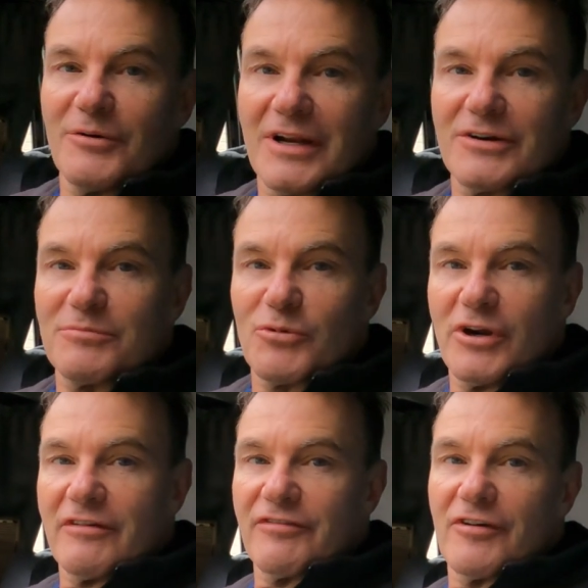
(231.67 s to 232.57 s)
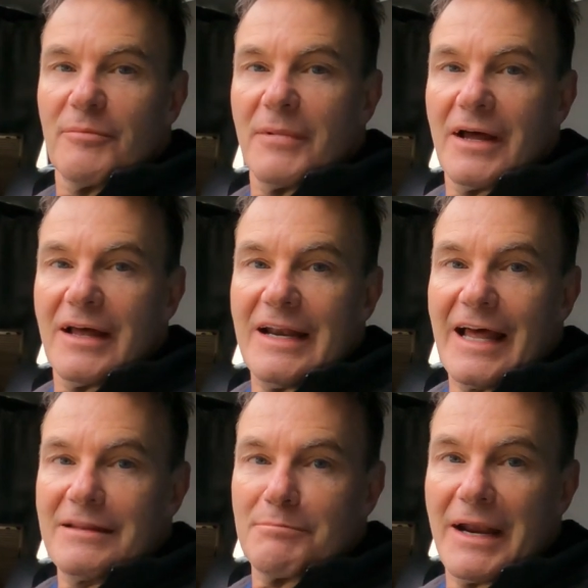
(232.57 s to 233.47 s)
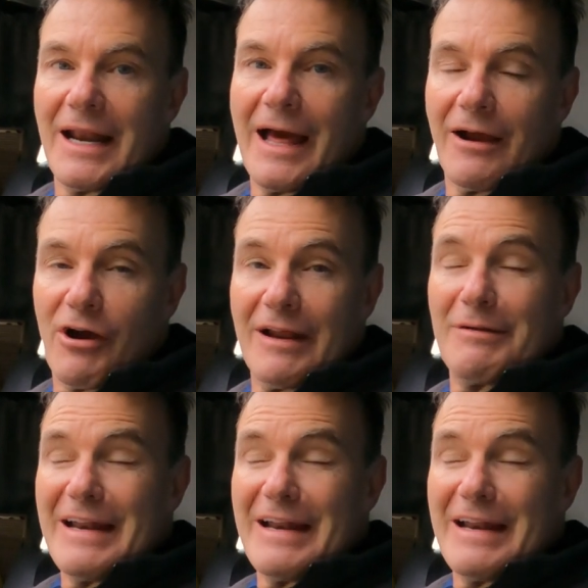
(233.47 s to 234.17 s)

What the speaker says: Well, good morning from Landmannalaugar.